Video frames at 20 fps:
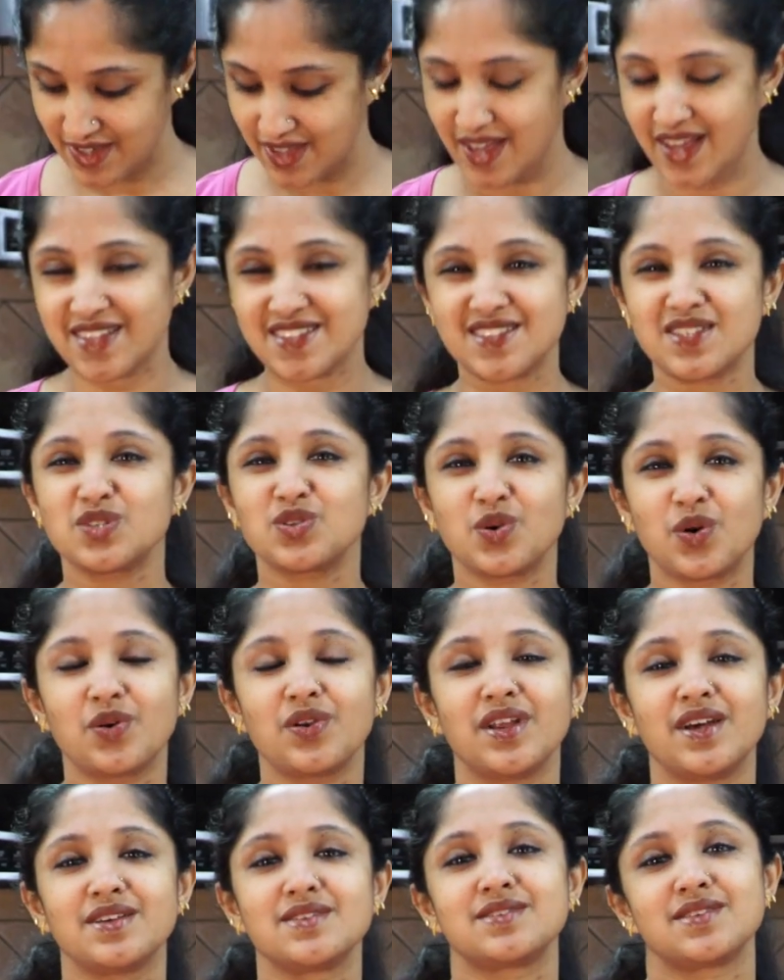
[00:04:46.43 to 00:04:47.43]
It's known
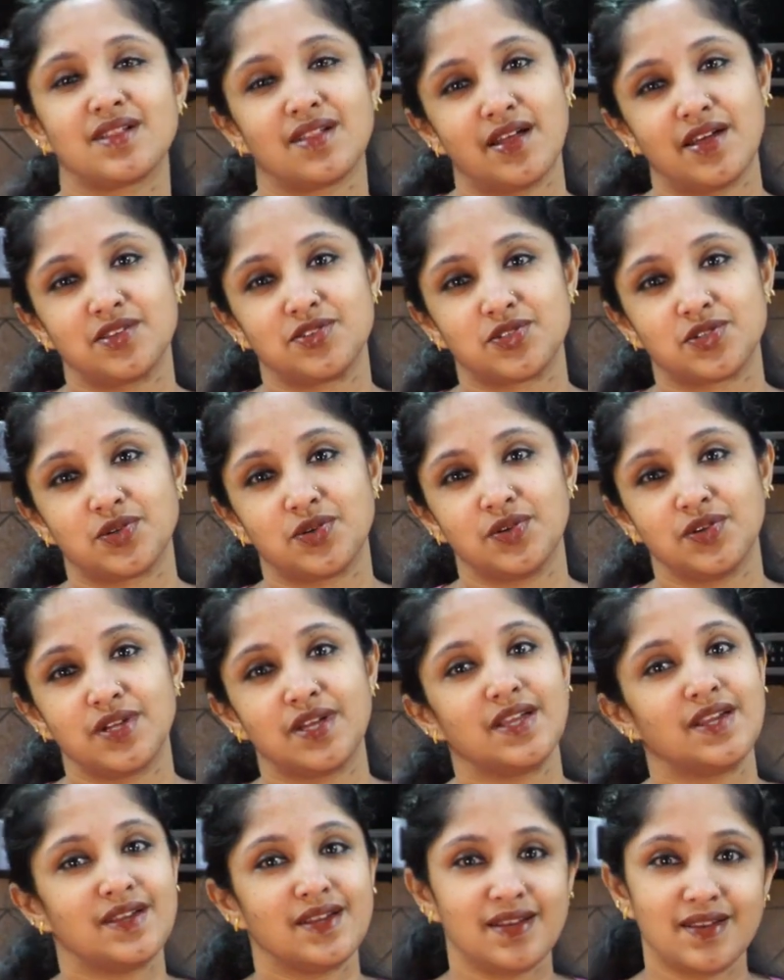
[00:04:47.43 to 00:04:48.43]
as cilantro
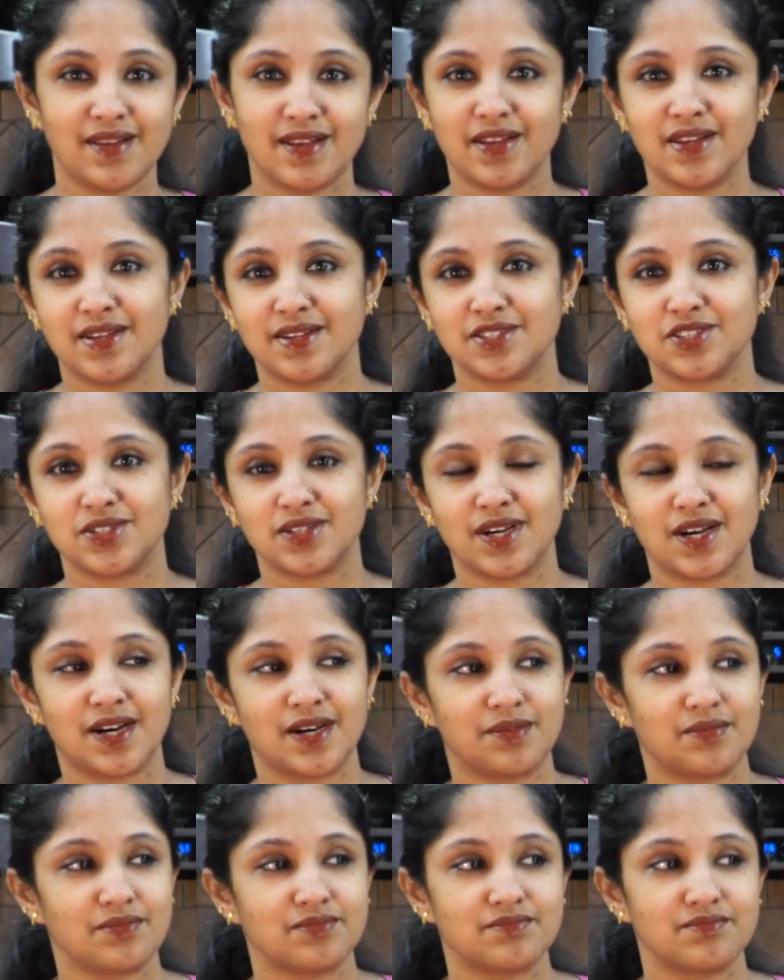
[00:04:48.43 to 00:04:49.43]
in
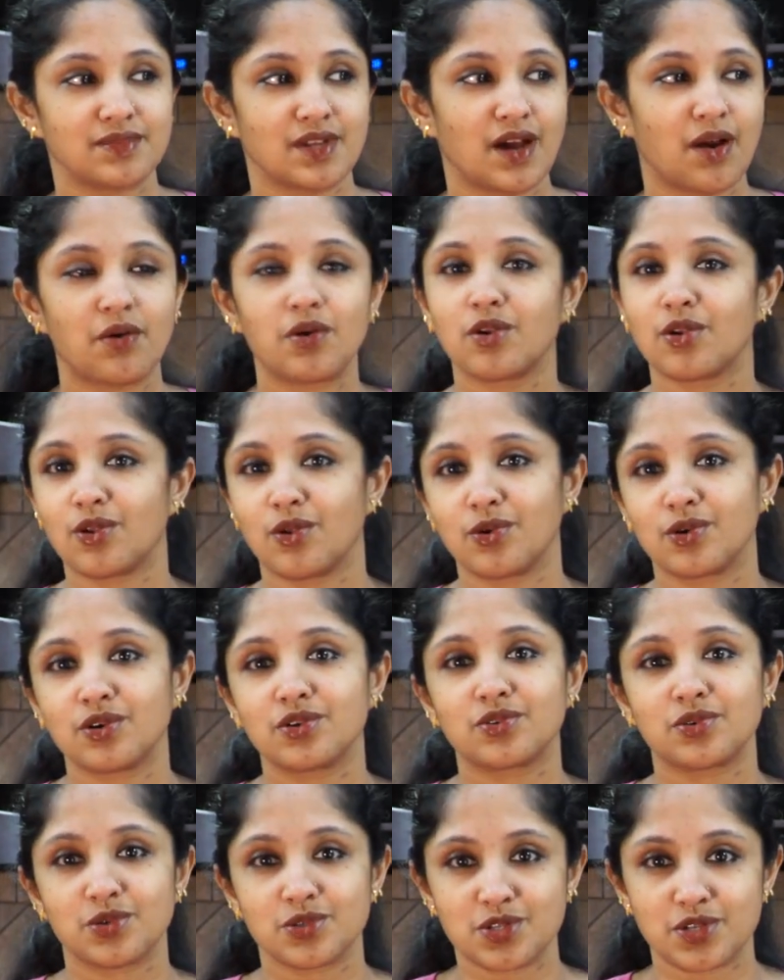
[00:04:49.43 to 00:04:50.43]
our local
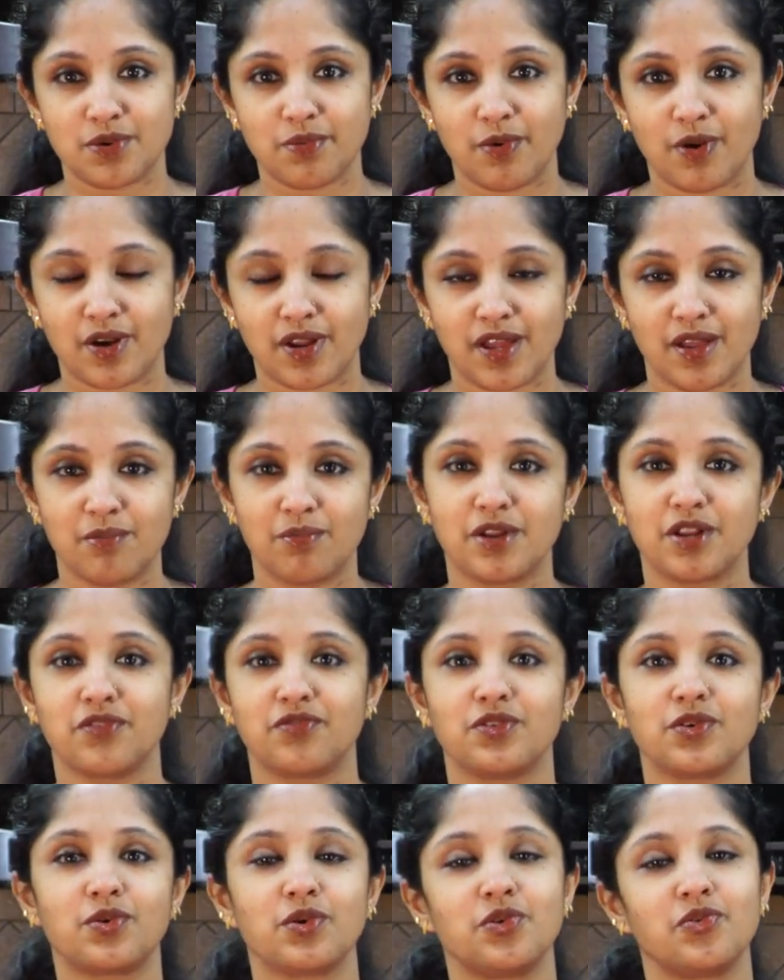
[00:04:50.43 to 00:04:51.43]
grocery market, but if
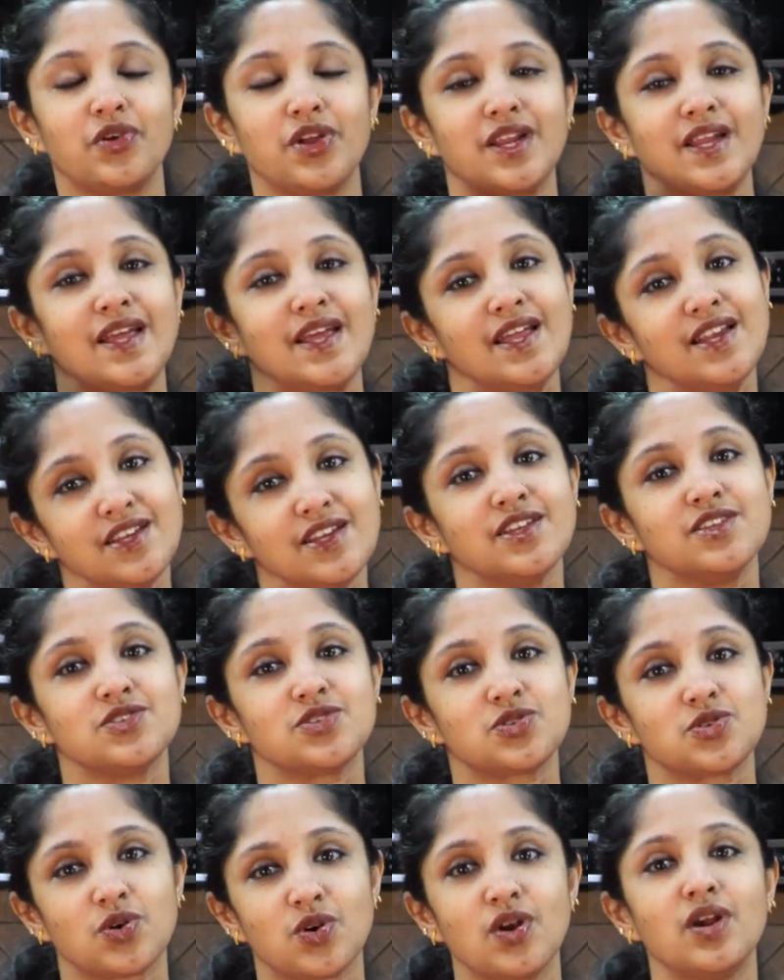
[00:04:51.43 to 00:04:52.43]
you go to an Indian
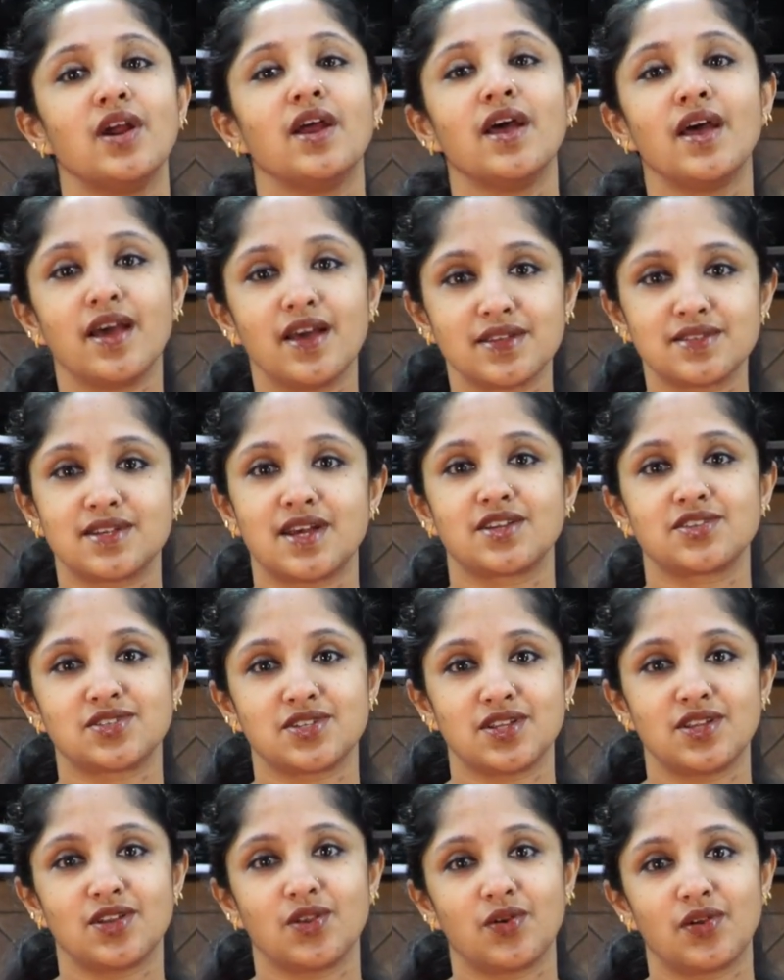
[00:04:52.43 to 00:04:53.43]
store, it's
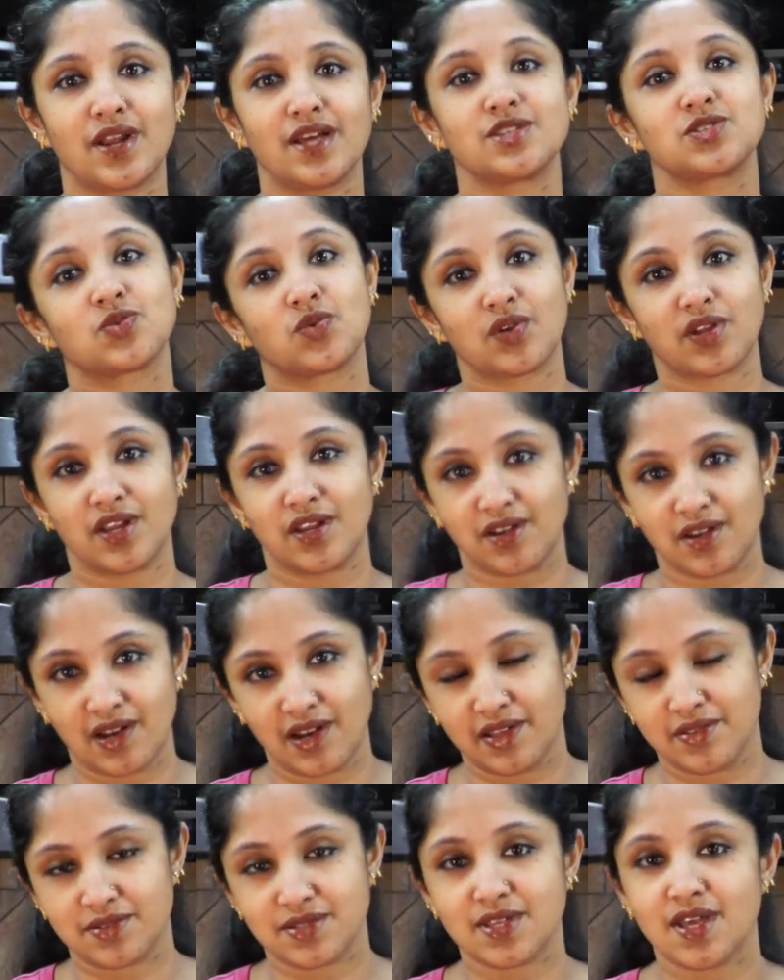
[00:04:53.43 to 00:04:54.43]
actually known as coriander
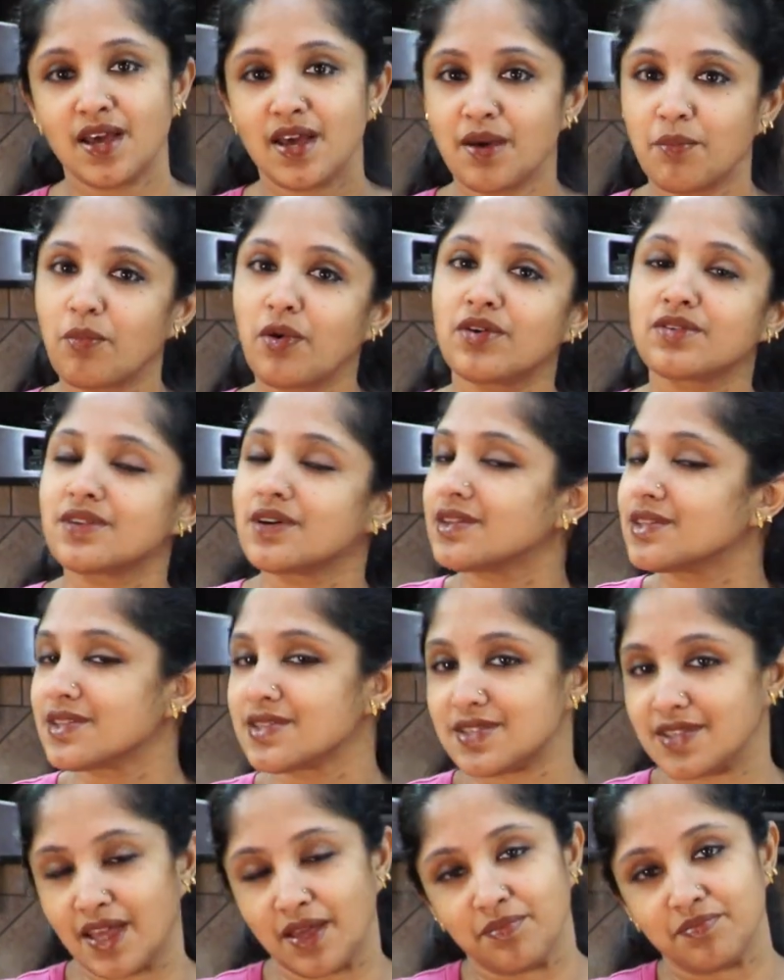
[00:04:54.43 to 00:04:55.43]
leaves. Both are the
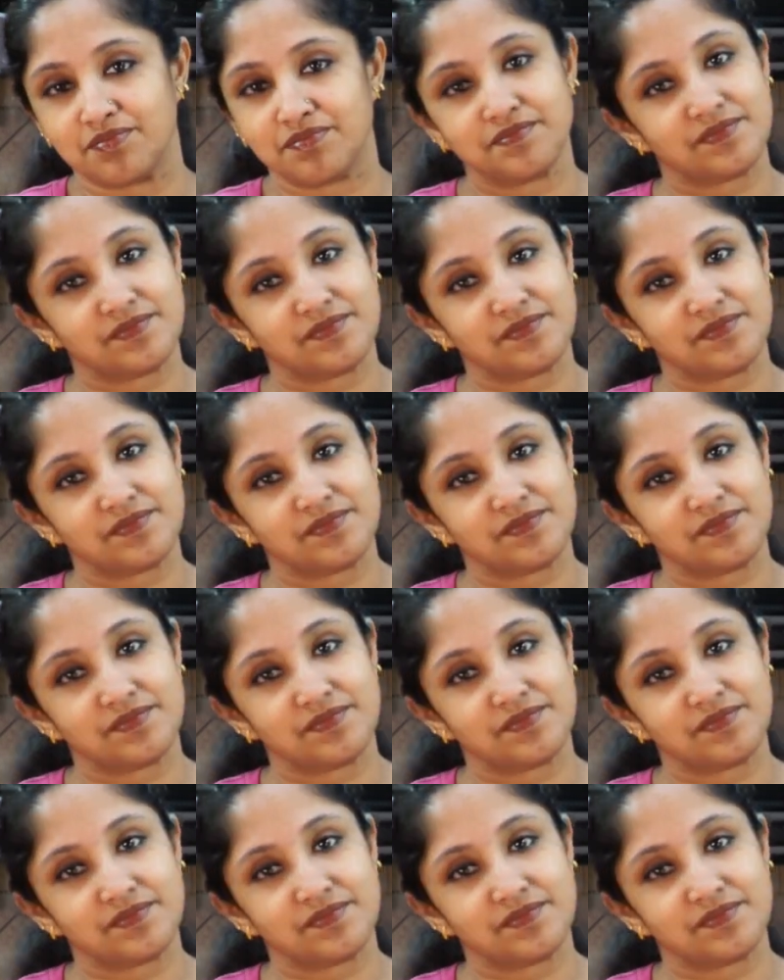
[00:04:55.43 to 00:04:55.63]
same.